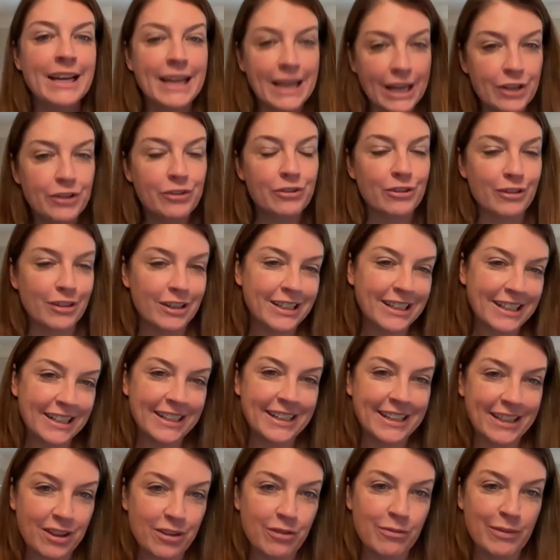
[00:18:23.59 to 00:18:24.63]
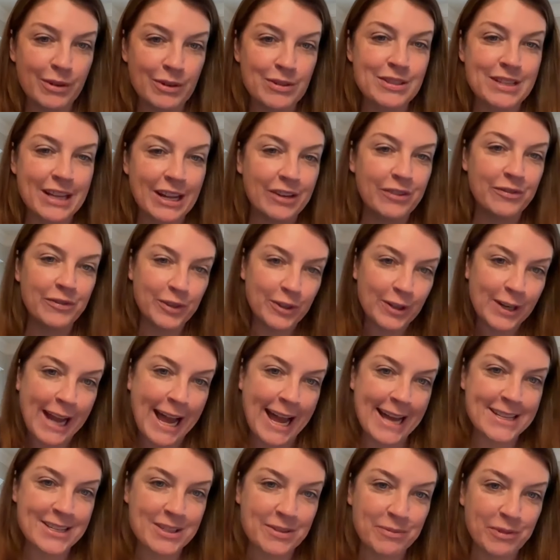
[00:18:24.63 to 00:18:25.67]
And you're not going to get the most out of your
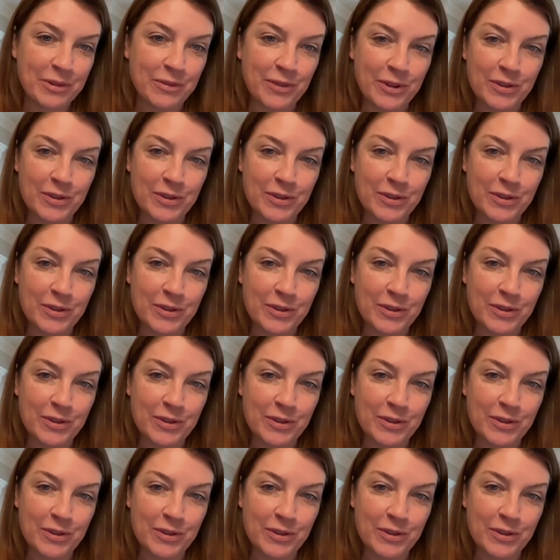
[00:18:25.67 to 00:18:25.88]
CAASM if